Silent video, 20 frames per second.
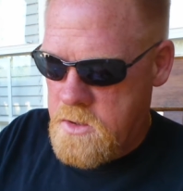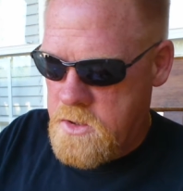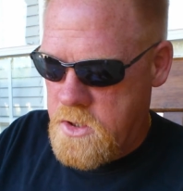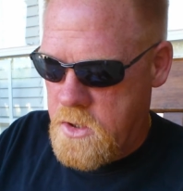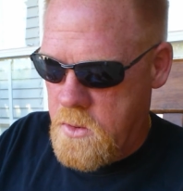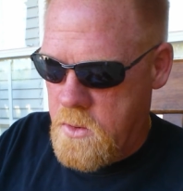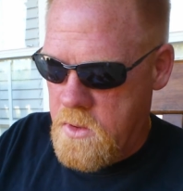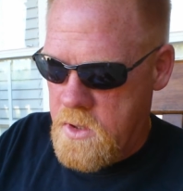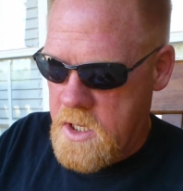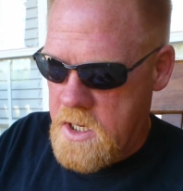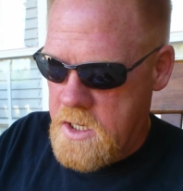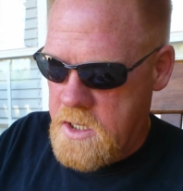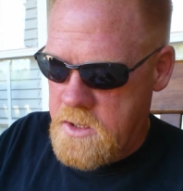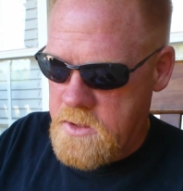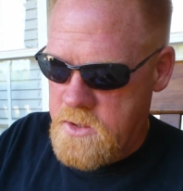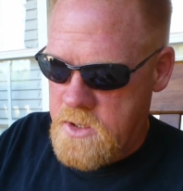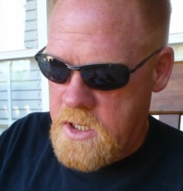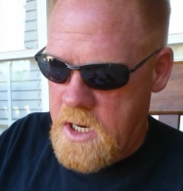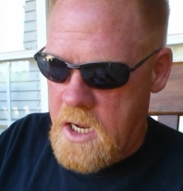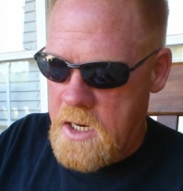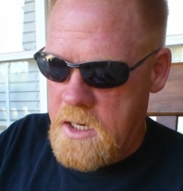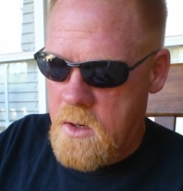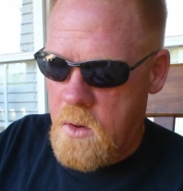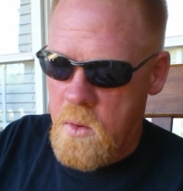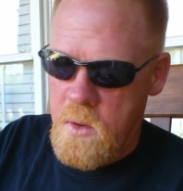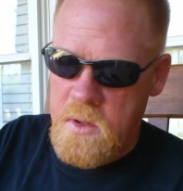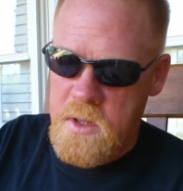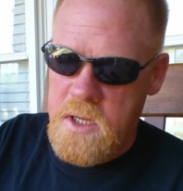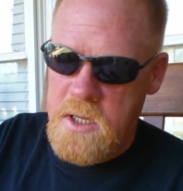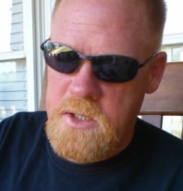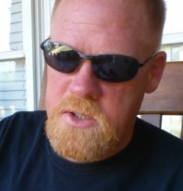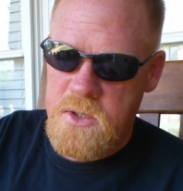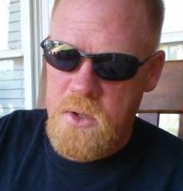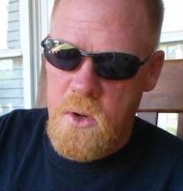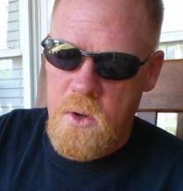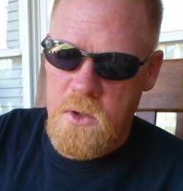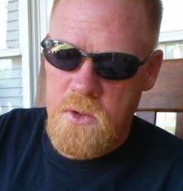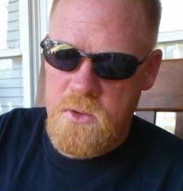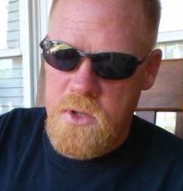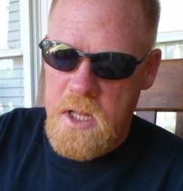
2 of these, and I know what these are.